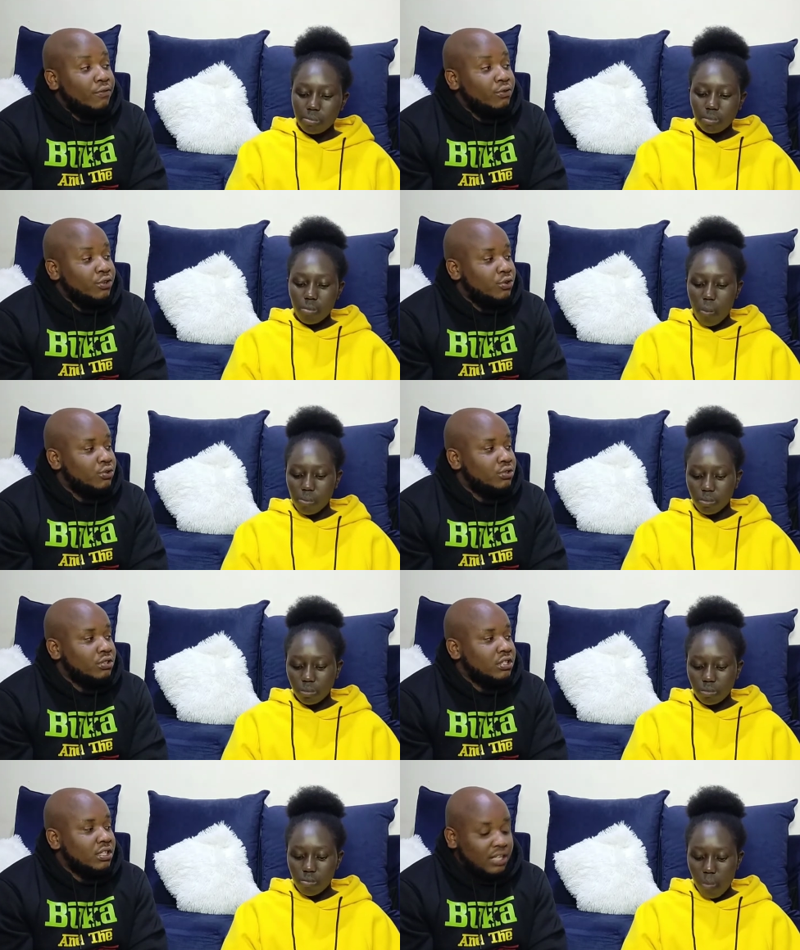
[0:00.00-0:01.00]
Speaker 1: food, you know.
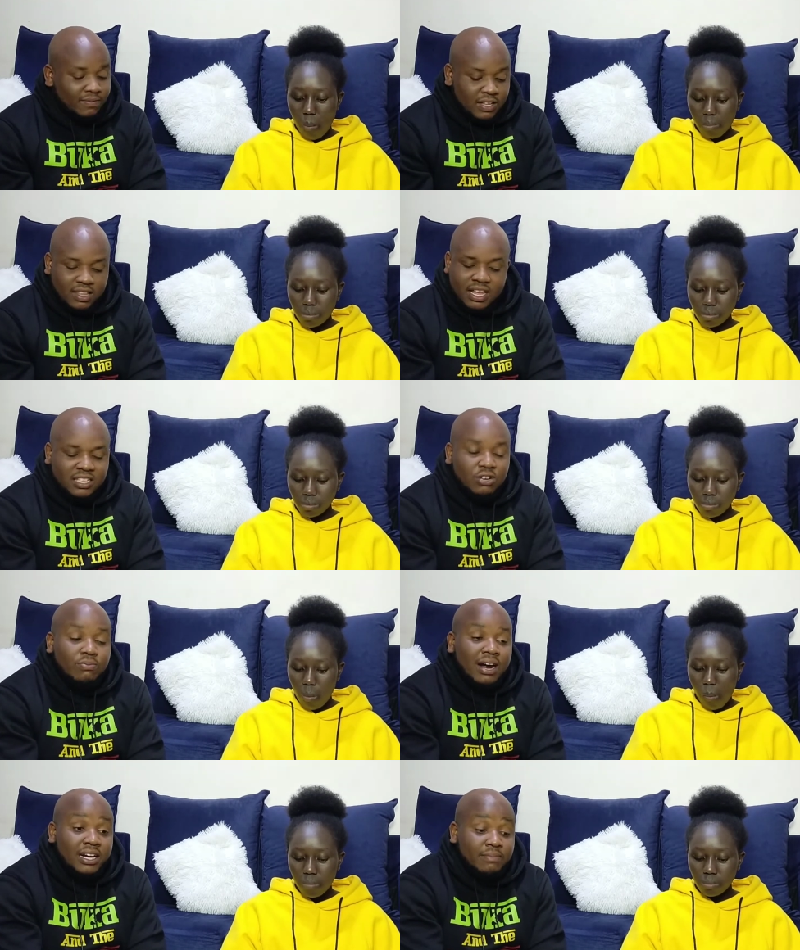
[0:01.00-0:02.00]
Mm-hmm. That's how
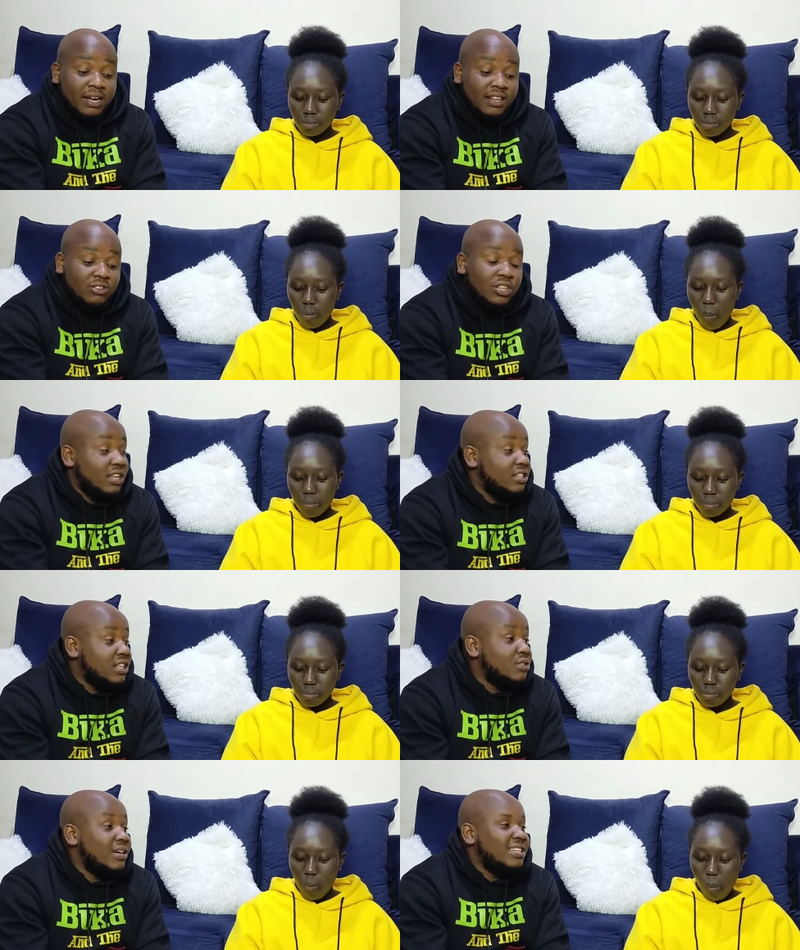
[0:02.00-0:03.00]
bad man that thing is.
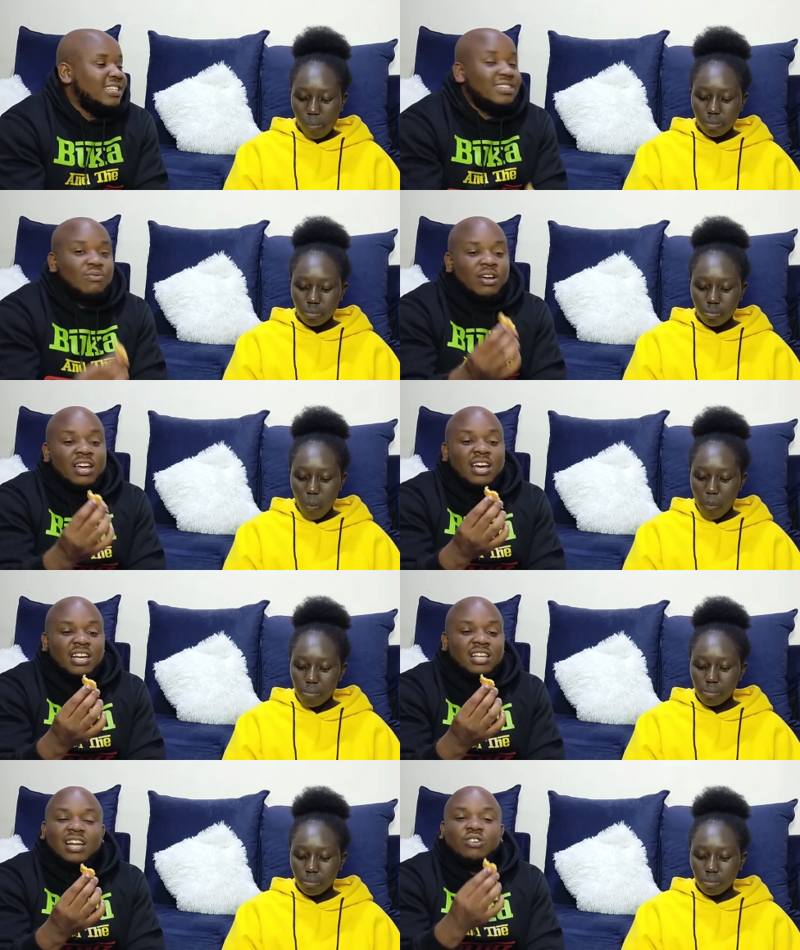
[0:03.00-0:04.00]
That's why I
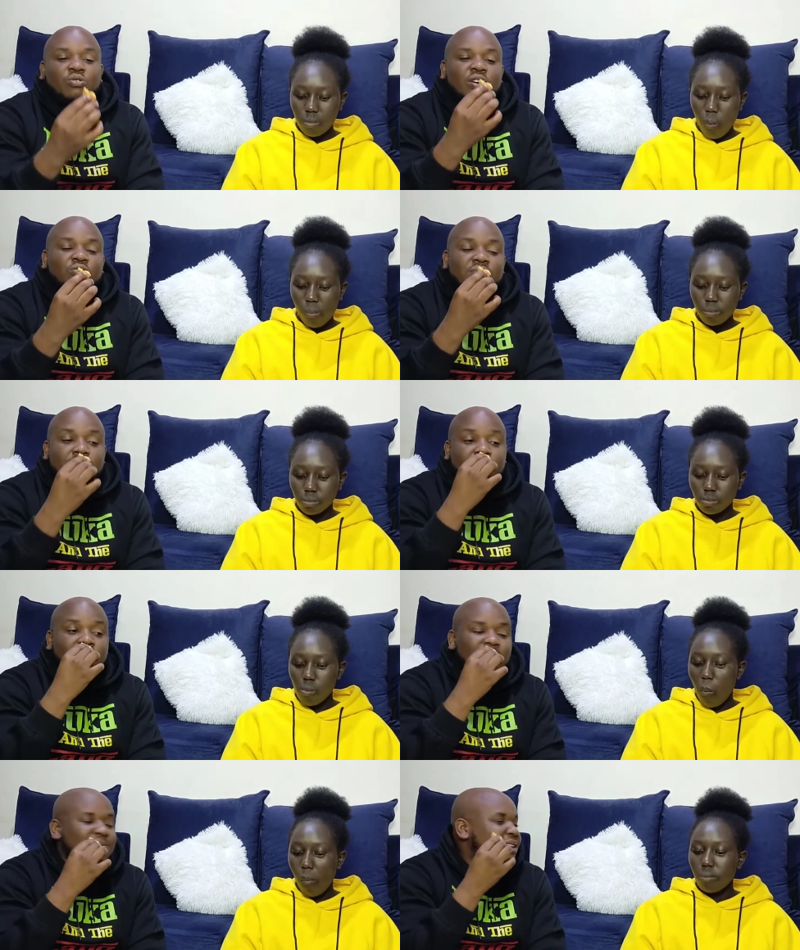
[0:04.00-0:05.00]
decided, I don't want to be a
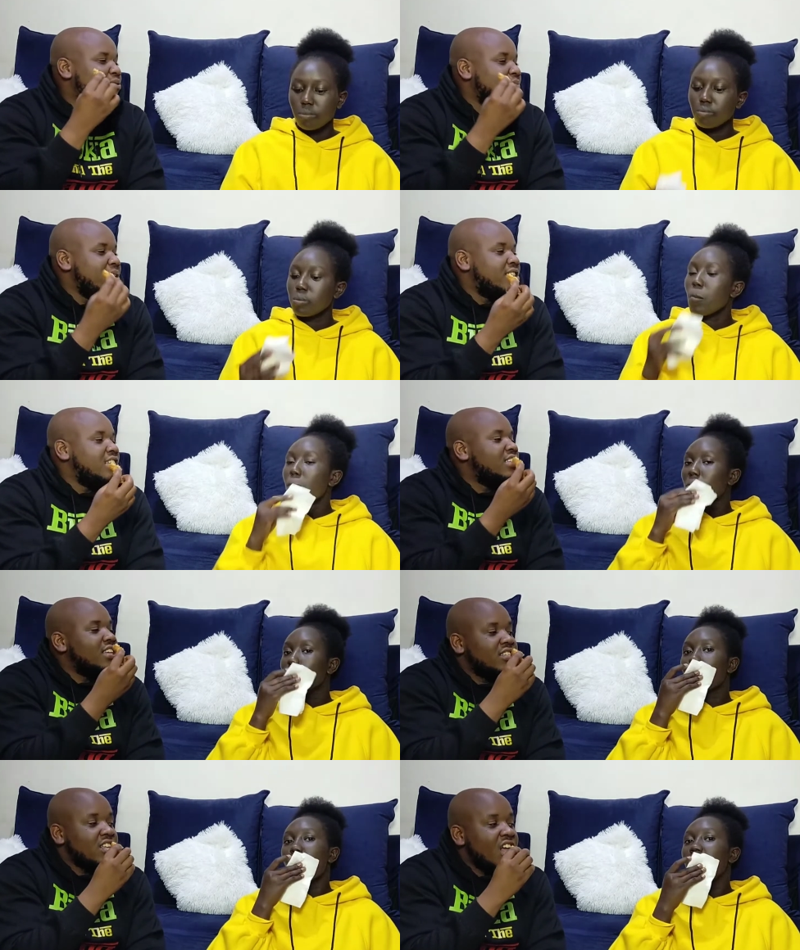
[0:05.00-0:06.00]
priest. Maybe I could be change
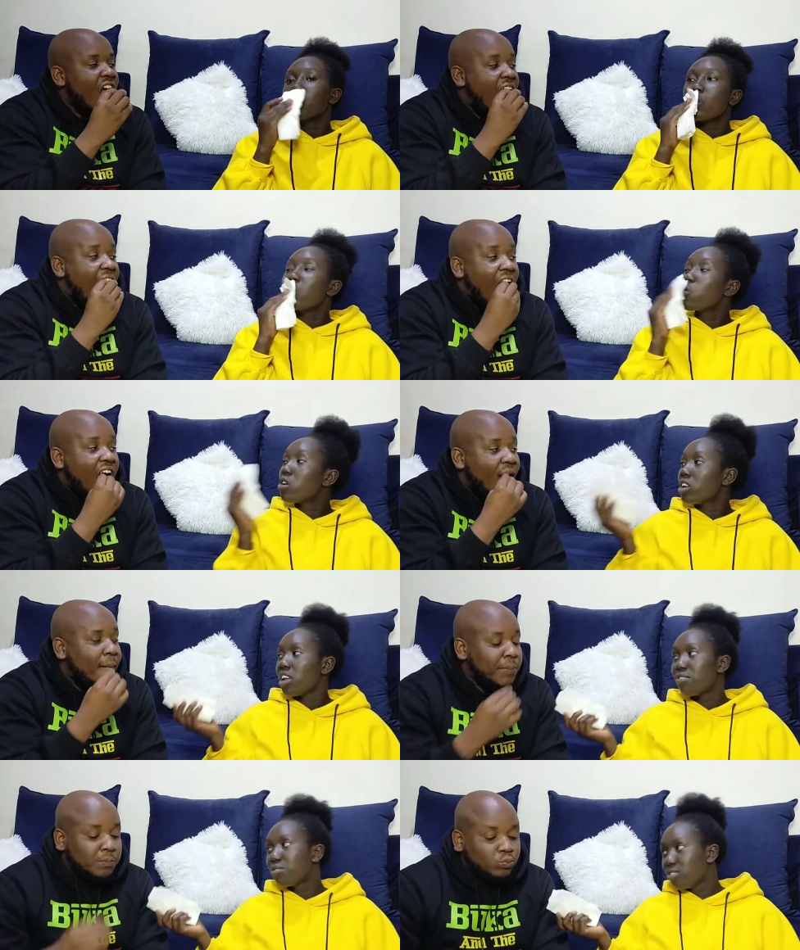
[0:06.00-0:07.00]
things.
Speaker 2: Also, we call
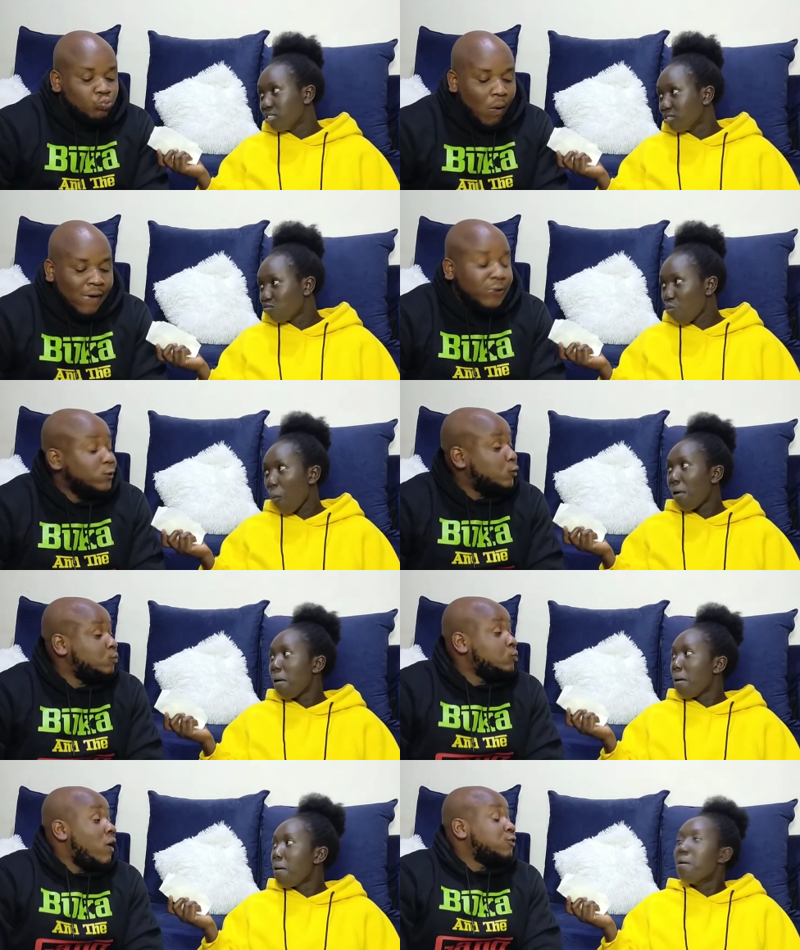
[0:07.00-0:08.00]
Speaker 1: that food.
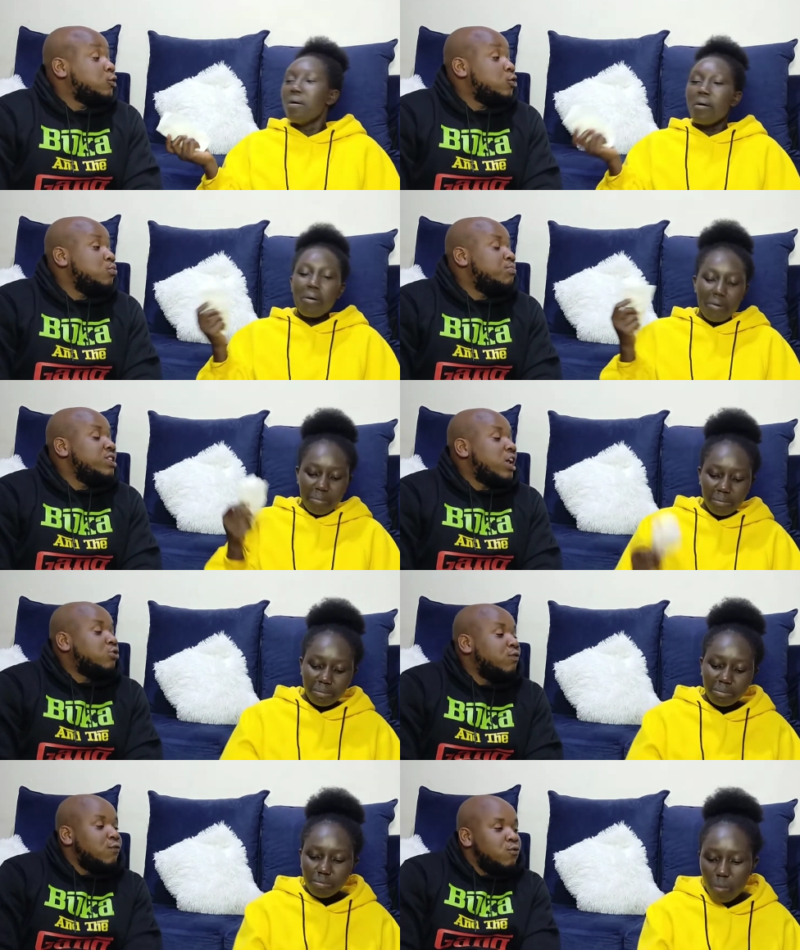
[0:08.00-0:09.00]
No, so you bring a
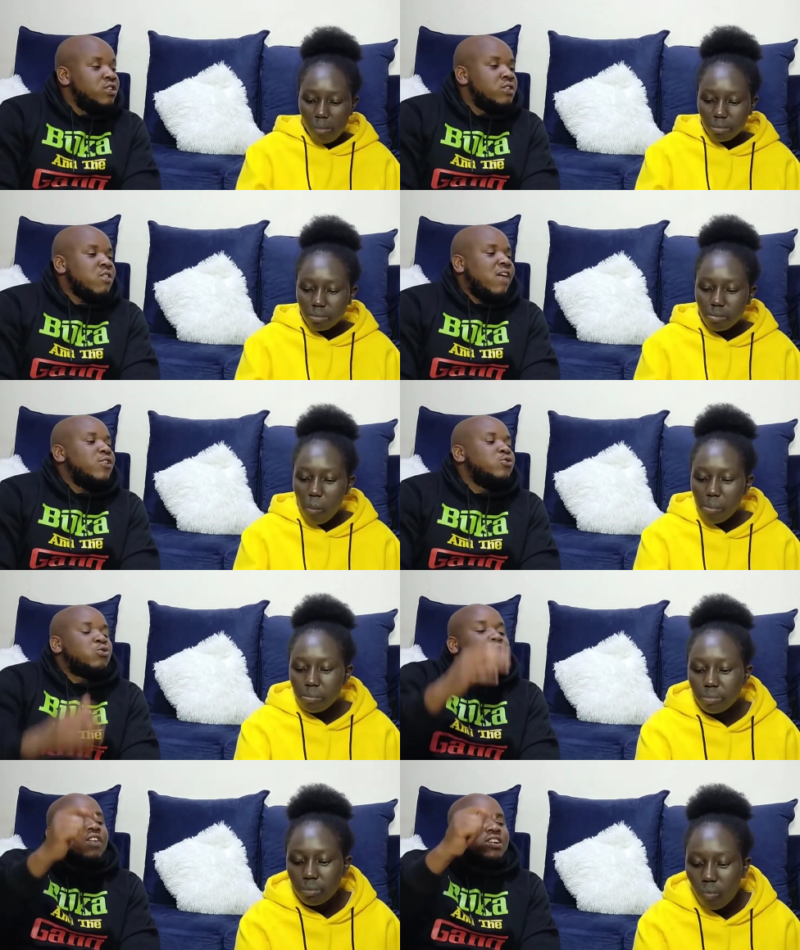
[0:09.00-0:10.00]
lot of food and then
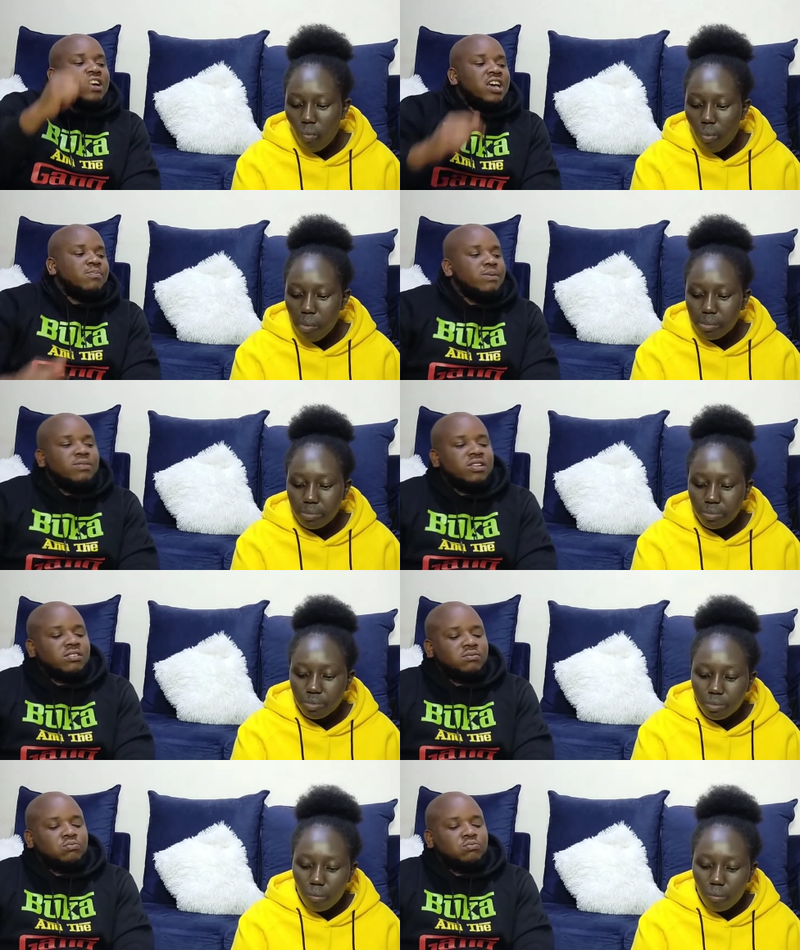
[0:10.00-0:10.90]
you call that guy maybe.